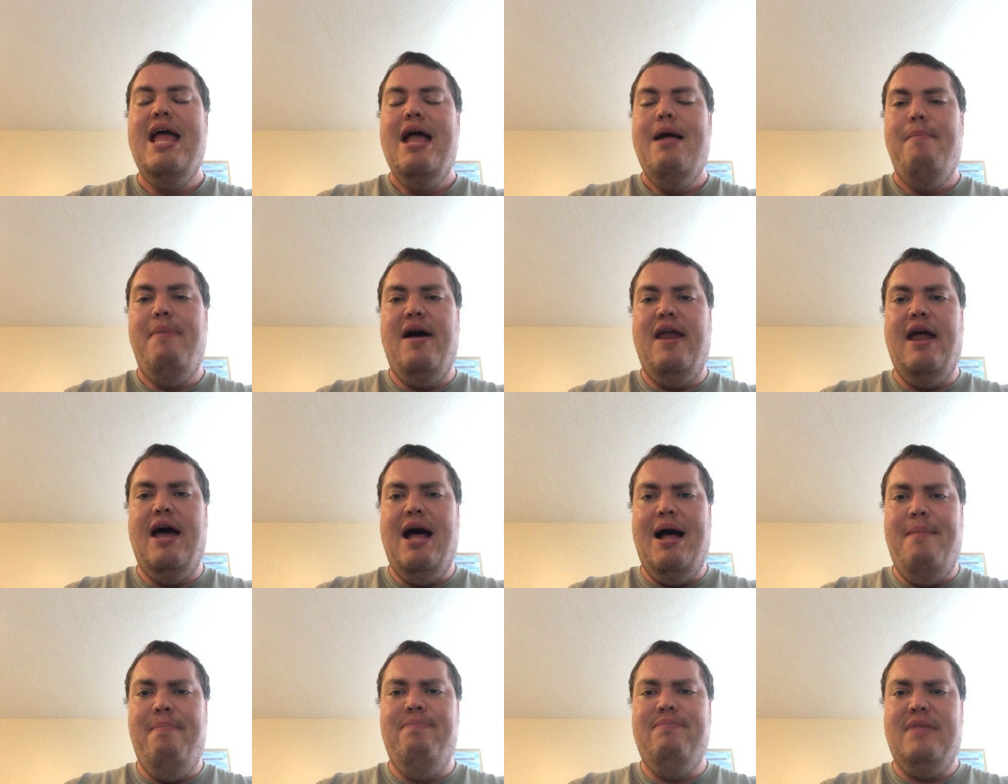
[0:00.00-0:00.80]
But
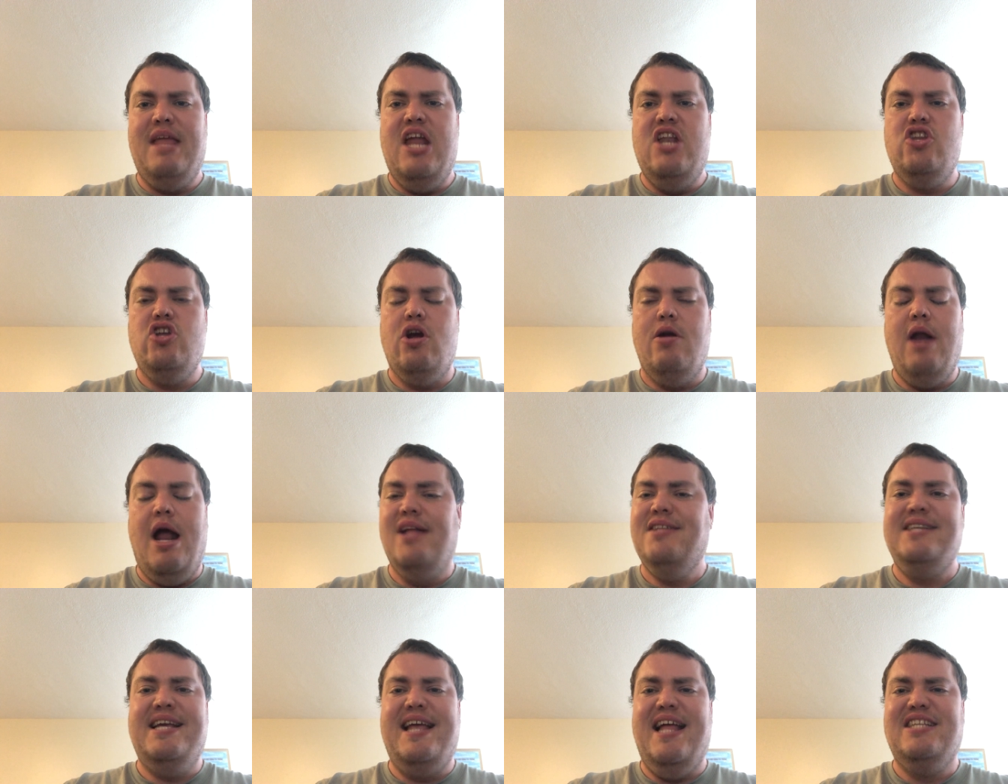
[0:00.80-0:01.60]
um, in
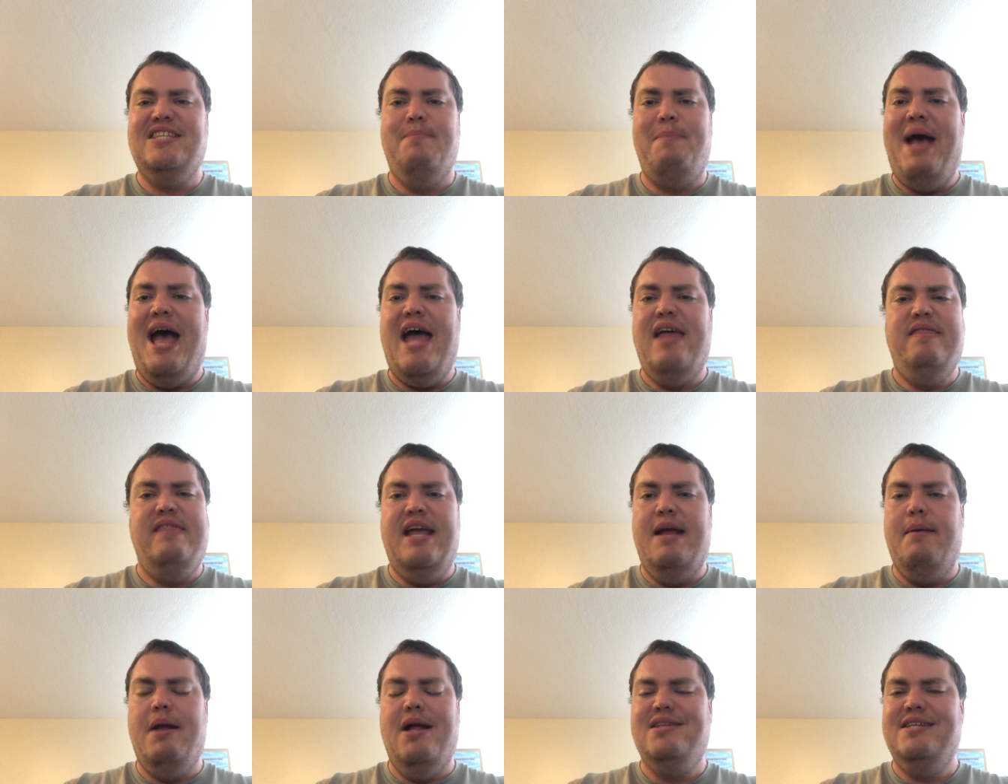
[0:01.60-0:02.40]
not saying that's a bad
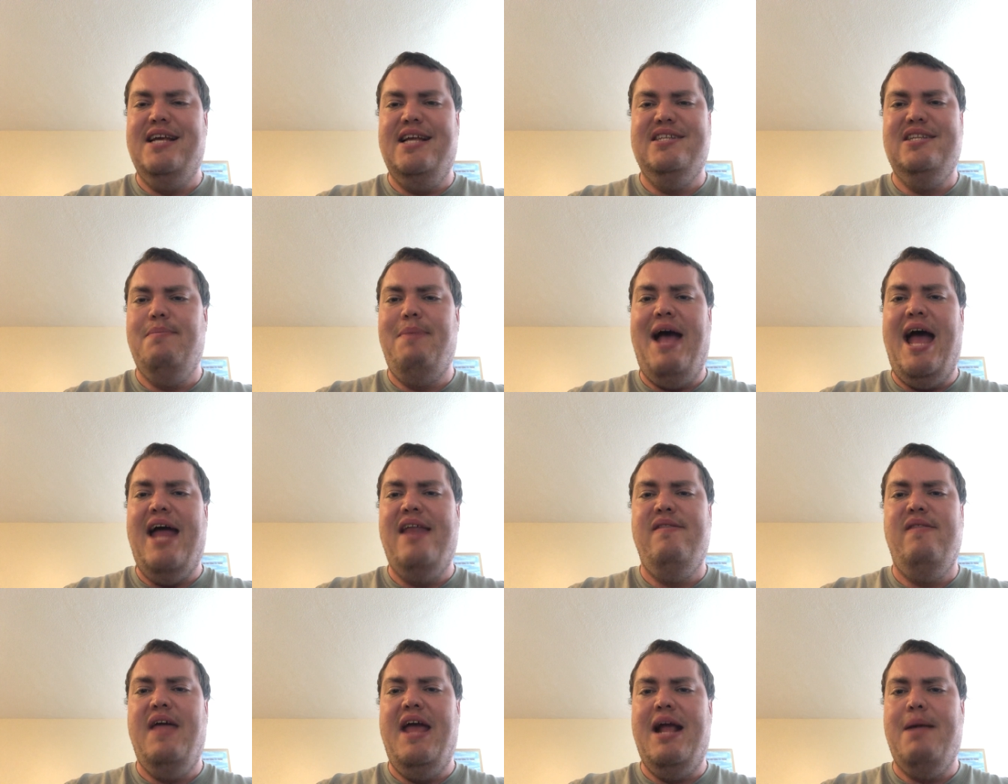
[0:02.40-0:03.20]
thing. I'm not saying it's a
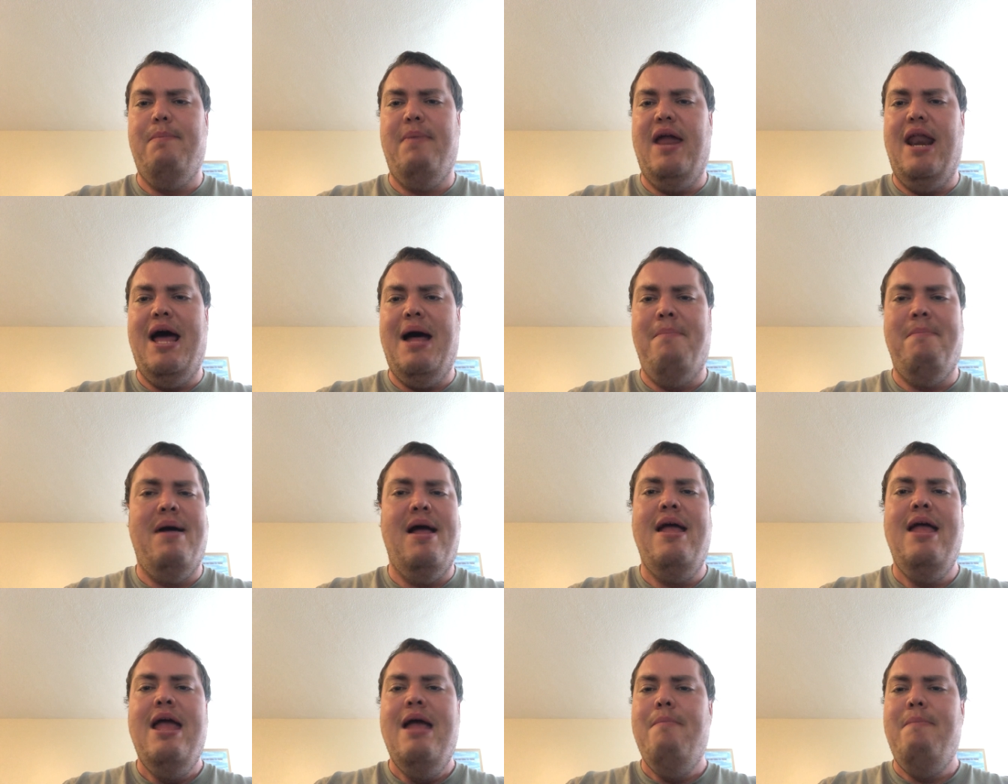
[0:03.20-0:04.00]
bad thing. But um,
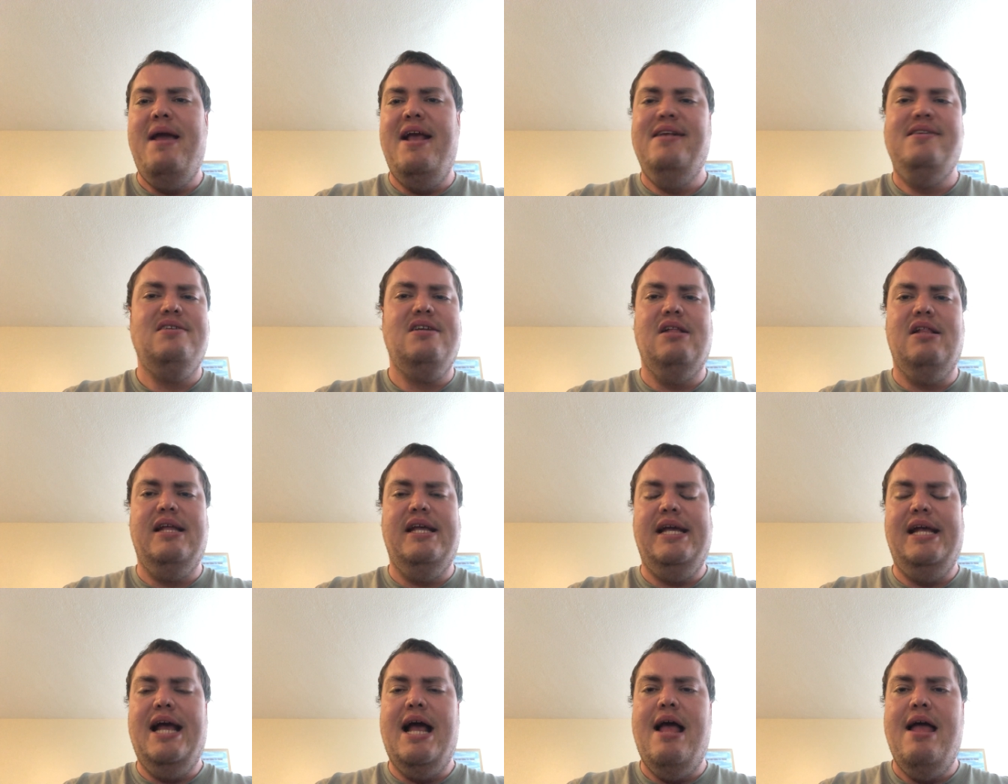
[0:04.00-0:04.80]
uh,
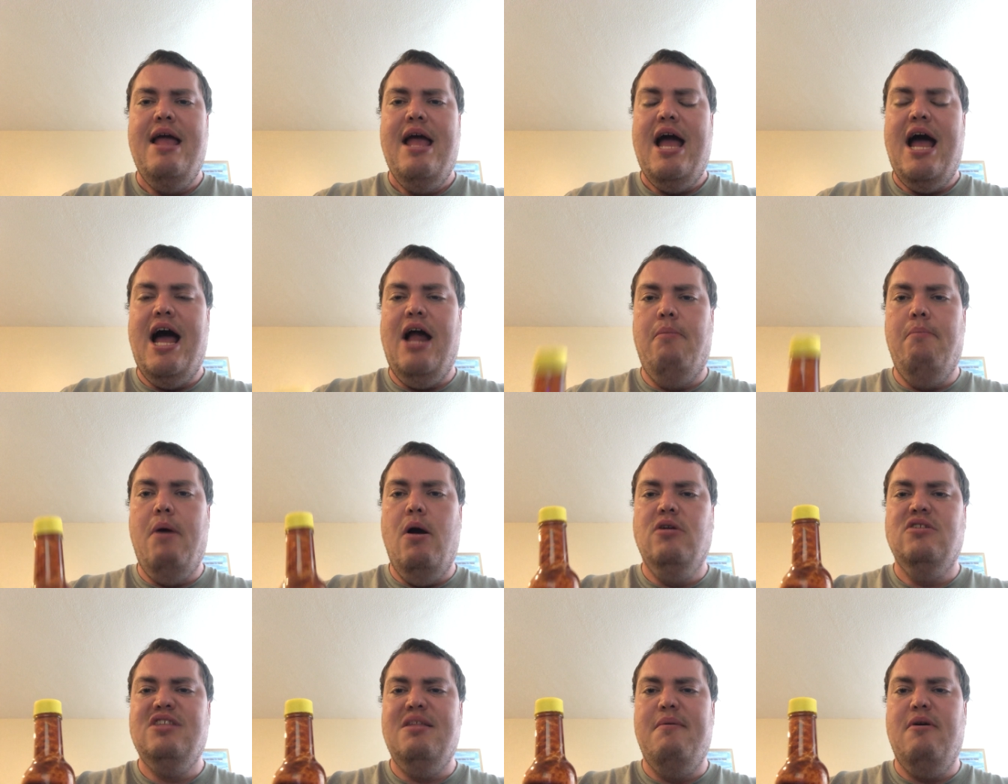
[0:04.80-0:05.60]
basically, uh, uh,
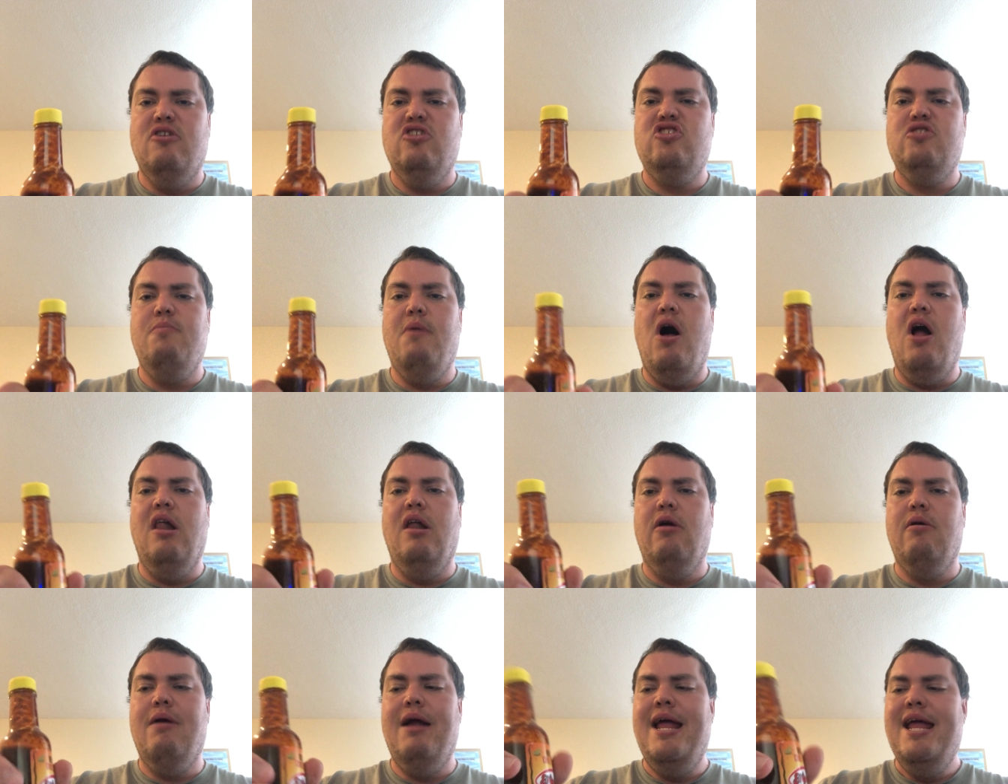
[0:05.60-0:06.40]
most of them are
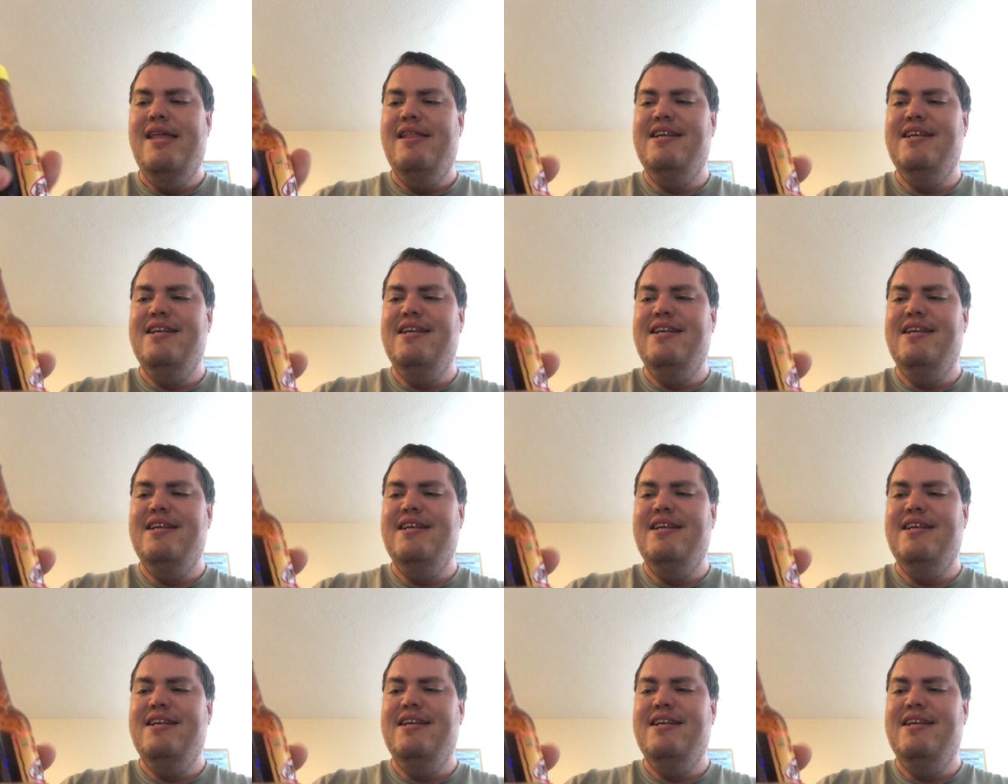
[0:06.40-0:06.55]
smaller.